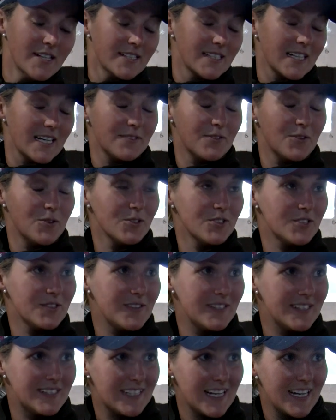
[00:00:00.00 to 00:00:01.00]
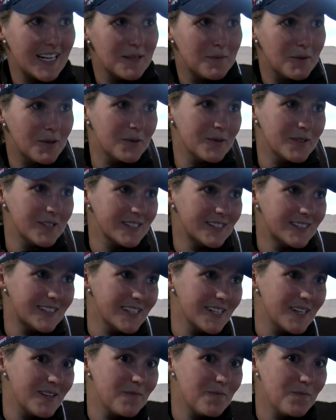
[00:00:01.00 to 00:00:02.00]
to have a horse of his calibre was
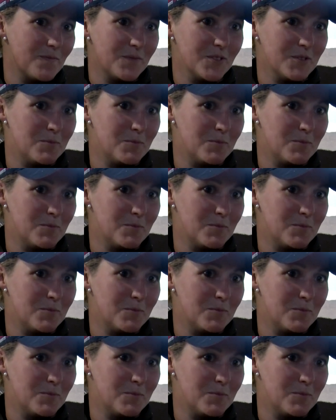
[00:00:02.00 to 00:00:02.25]
um,